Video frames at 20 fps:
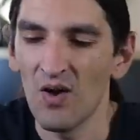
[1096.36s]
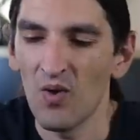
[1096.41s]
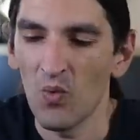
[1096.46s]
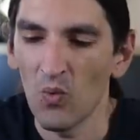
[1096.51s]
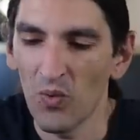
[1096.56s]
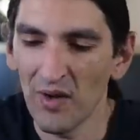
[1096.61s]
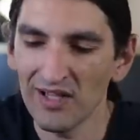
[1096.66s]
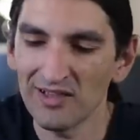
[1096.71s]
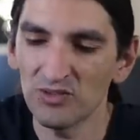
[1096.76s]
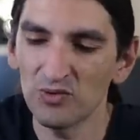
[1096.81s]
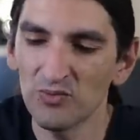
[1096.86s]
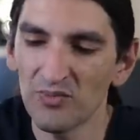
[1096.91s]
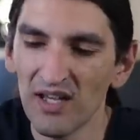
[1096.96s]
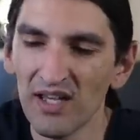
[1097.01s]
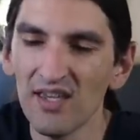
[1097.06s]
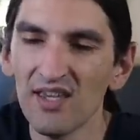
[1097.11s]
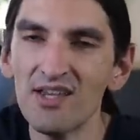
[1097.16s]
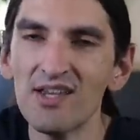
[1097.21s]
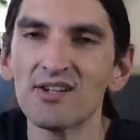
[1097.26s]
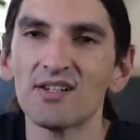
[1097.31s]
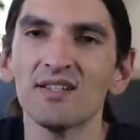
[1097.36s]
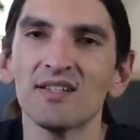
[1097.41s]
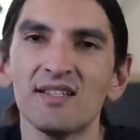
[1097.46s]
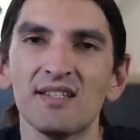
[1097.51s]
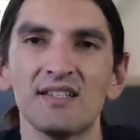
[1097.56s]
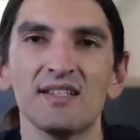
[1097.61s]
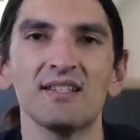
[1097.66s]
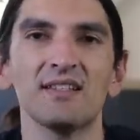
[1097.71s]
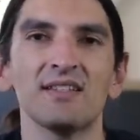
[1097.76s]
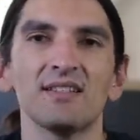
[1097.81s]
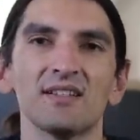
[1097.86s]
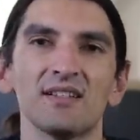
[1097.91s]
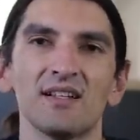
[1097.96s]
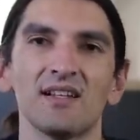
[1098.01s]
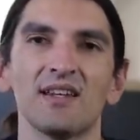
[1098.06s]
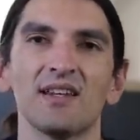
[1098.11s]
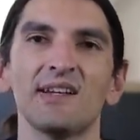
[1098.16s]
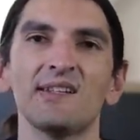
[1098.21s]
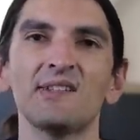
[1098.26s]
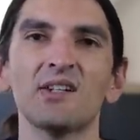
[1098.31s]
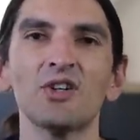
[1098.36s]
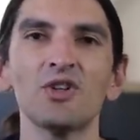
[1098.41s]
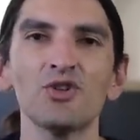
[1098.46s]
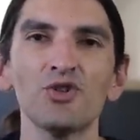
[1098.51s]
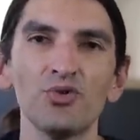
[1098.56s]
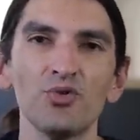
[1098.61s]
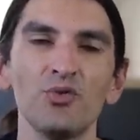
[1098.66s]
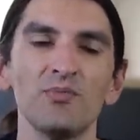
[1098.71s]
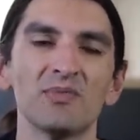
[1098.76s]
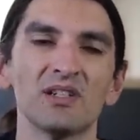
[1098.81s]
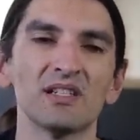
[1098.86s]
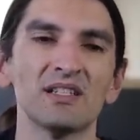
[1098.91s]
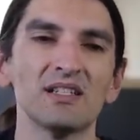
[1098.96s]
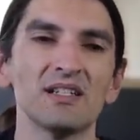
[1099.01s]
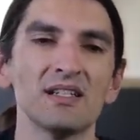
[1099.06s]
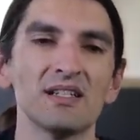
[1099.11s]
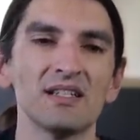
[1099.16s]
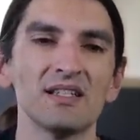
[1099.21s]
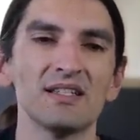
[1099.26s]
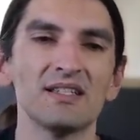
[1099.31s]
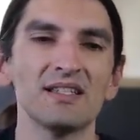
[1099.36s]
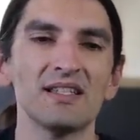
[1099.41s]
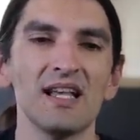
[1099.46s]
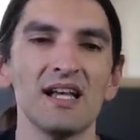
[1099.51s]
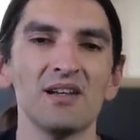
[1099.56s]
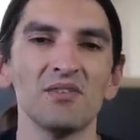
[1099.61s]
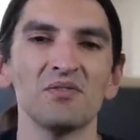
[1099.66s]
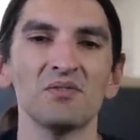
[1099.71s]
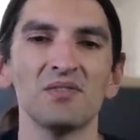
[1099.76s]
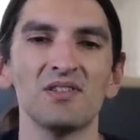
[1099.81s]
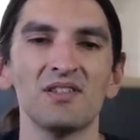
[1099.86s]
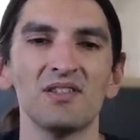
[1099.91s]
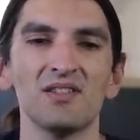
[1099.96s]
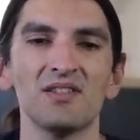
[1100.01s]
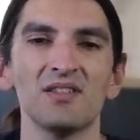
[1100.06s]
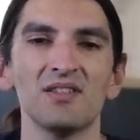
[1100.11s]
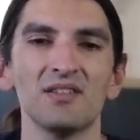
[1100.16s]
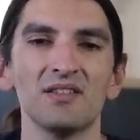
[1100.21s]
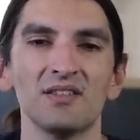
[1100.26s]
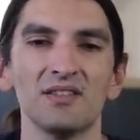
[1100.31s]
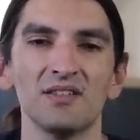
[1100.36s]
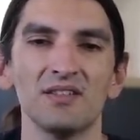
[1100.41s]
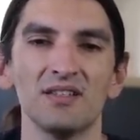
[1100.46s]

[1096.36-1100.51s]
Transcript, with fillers: Well, to my ears, Ladder Schumann sounds